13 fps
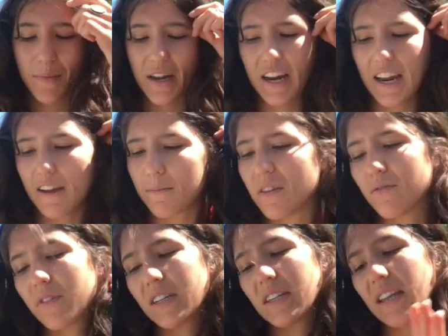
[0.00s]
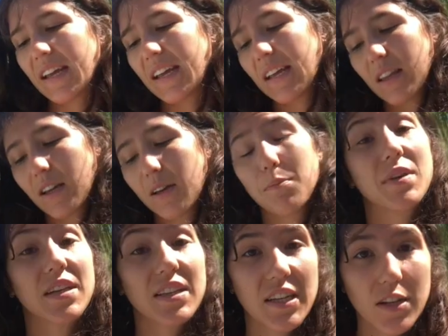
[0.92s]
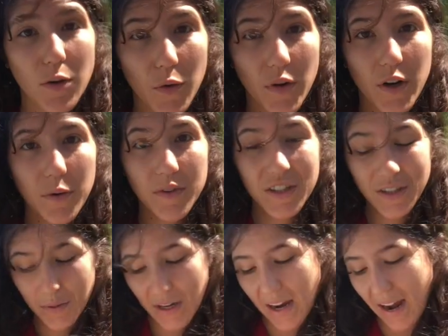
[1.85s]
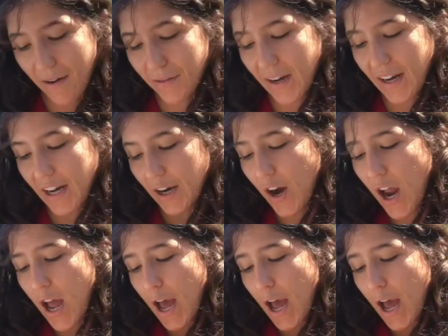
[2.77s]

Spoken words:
and I have been really liking The Chameleon Aura, which is what I have right here,